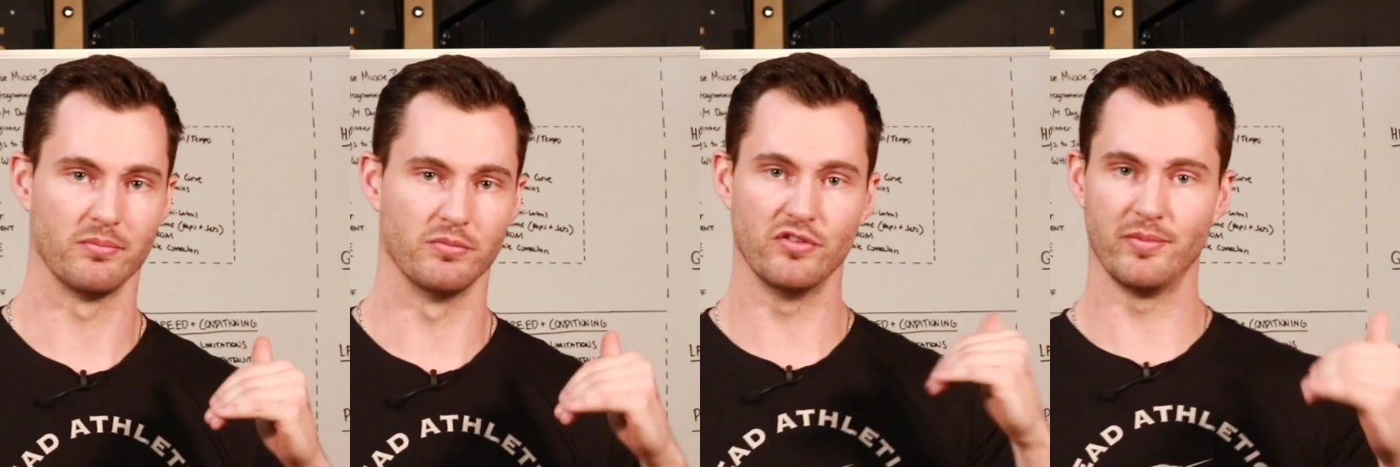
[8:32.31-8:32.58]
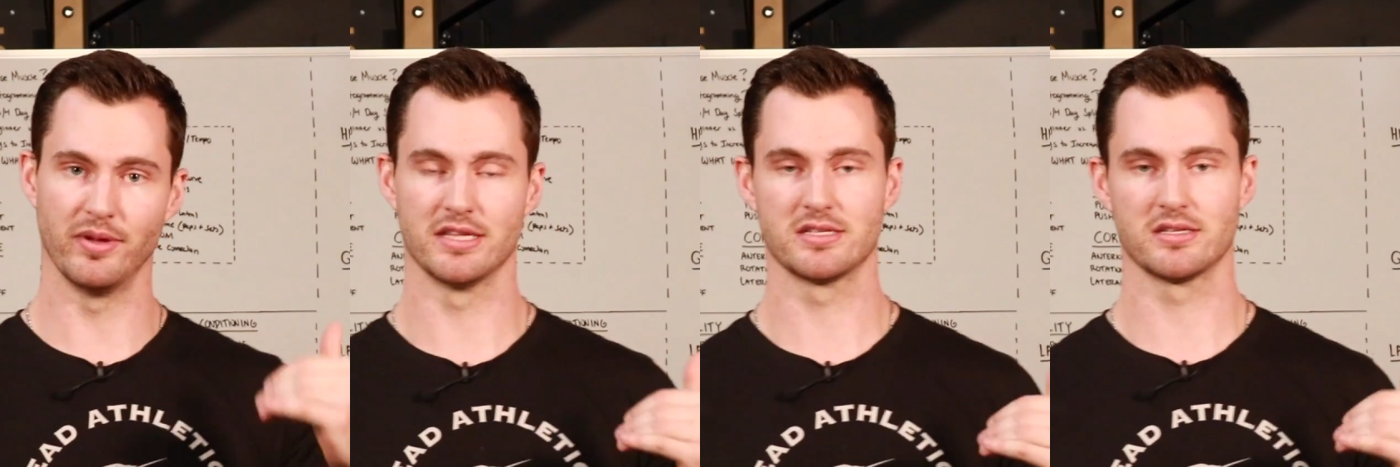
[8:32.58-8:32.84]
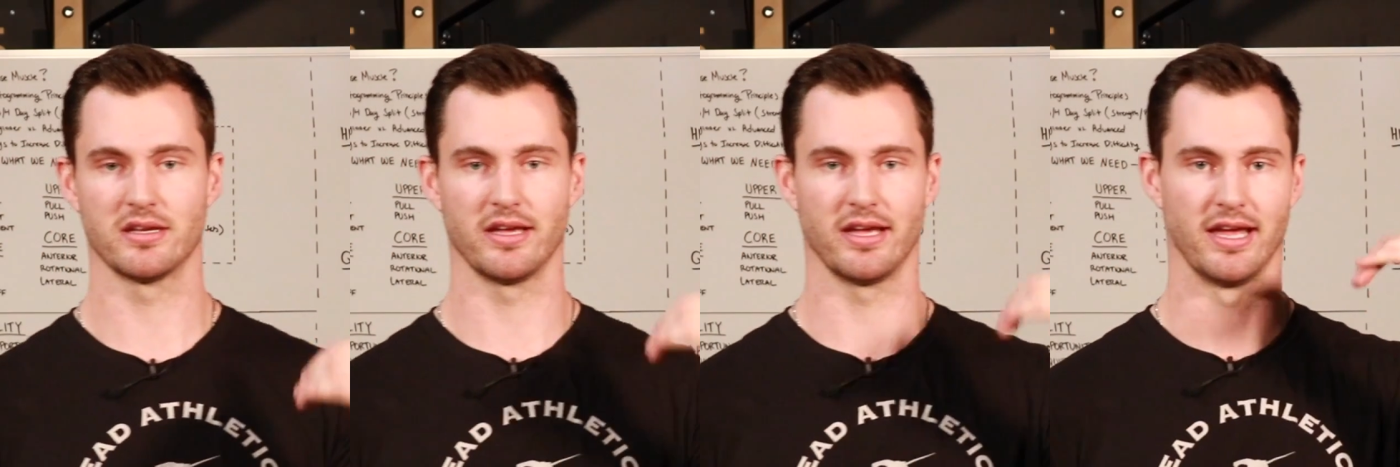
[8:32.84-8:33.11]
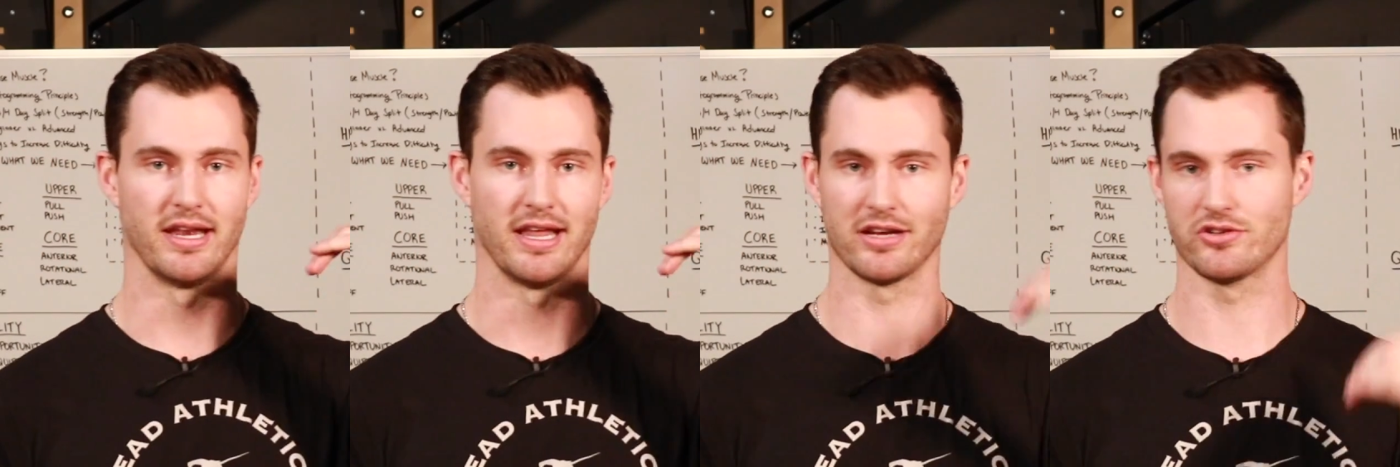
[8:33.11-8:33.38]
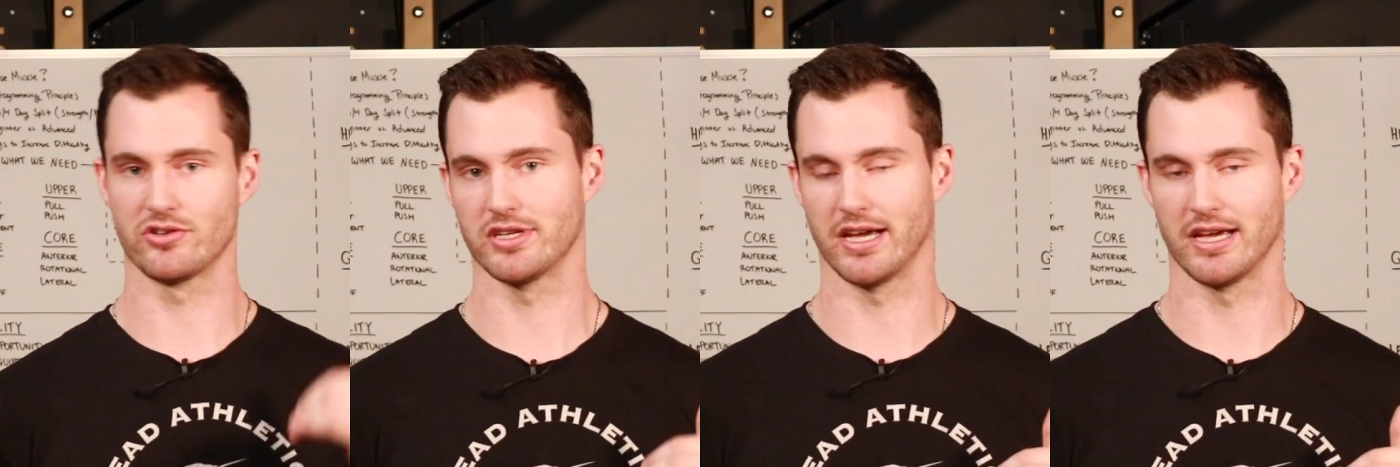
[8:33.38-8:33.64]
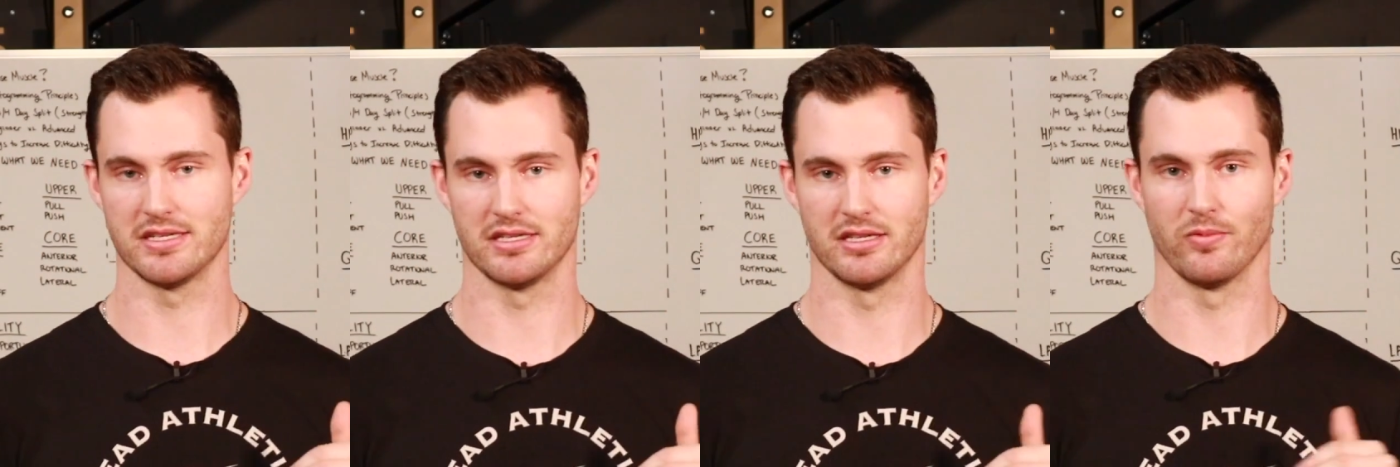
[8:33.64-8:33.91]
movements and
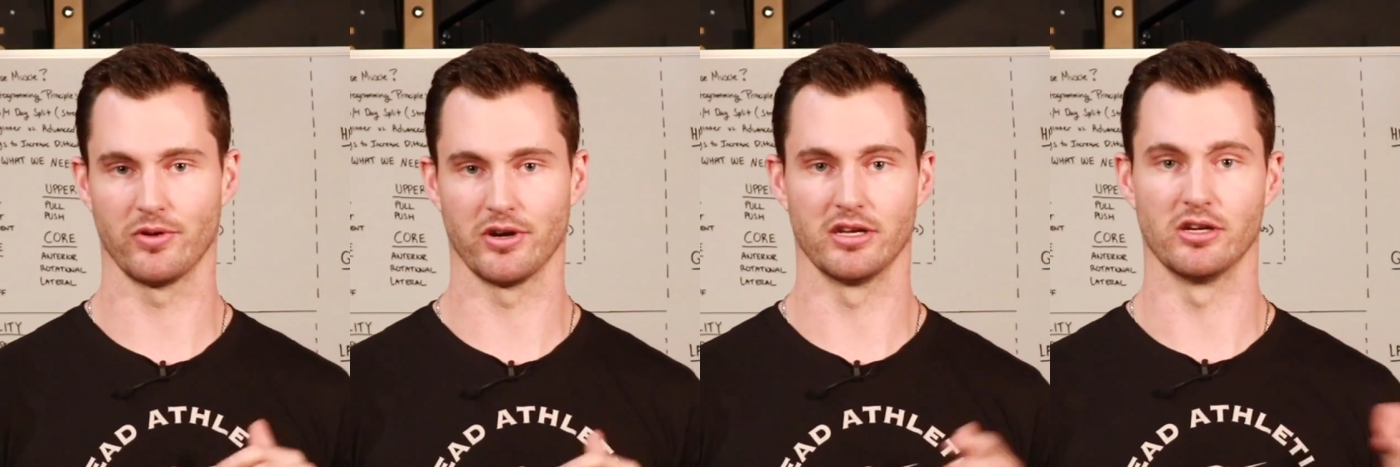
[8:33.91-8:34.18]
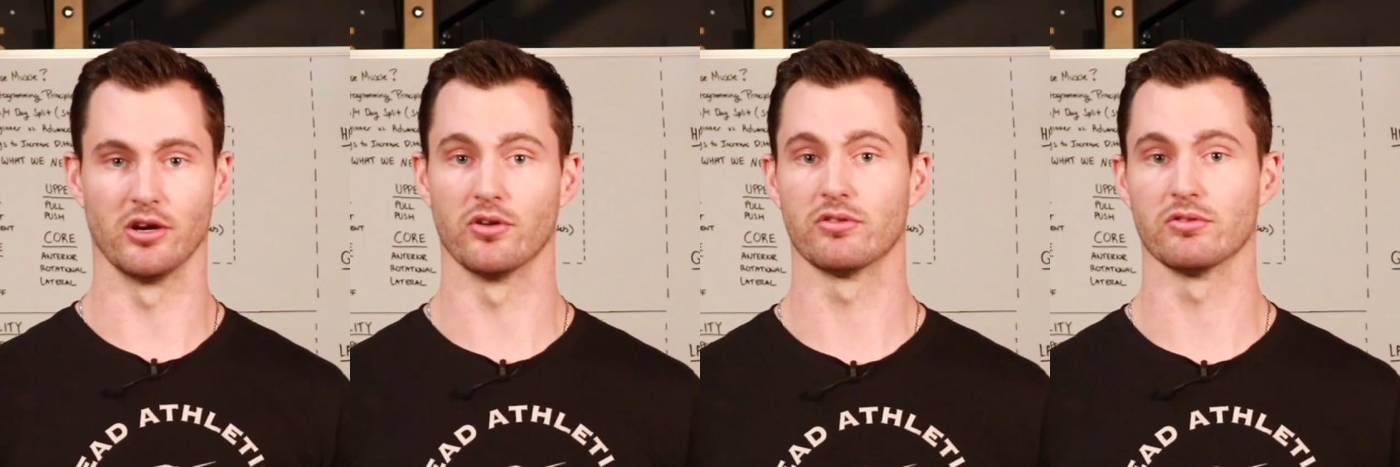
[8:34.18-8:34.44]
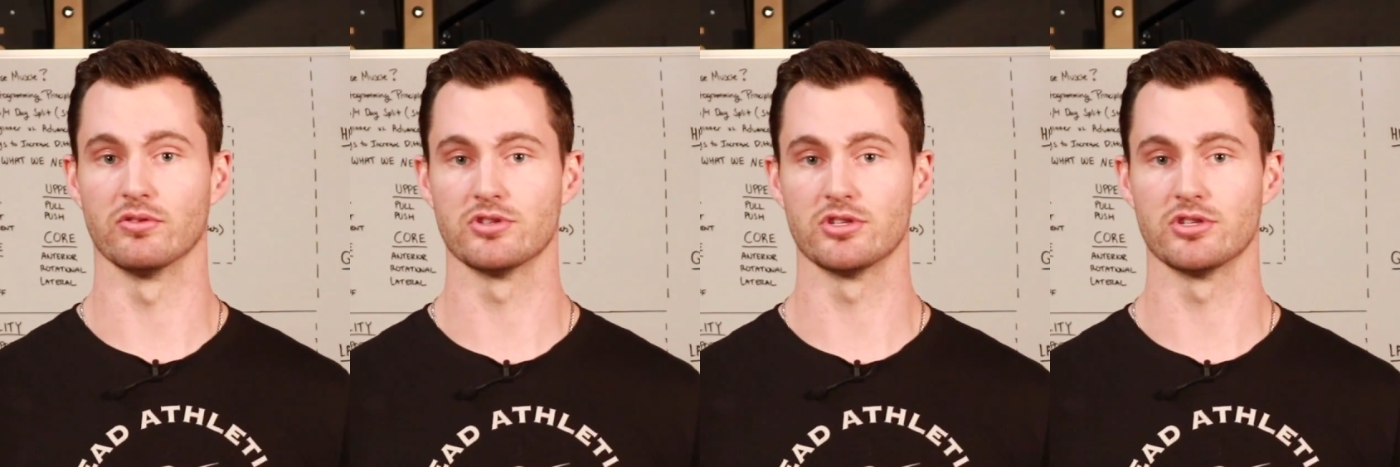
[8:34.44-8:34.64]
exercises that we're gonna go through.